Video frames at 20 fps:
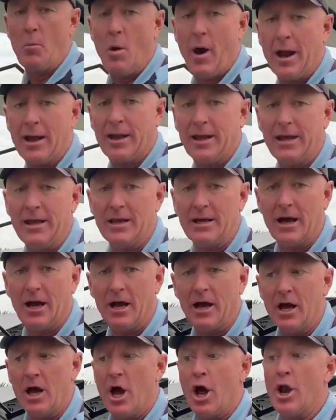weight
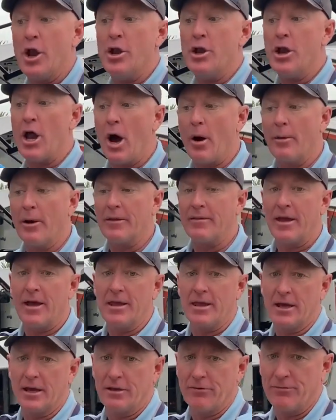here, knowing that
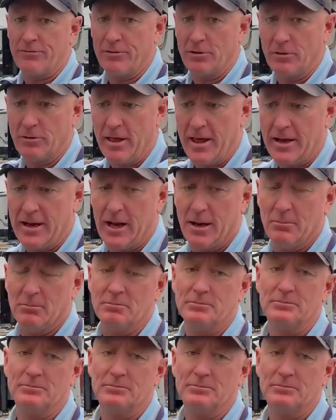you're going to fill that up.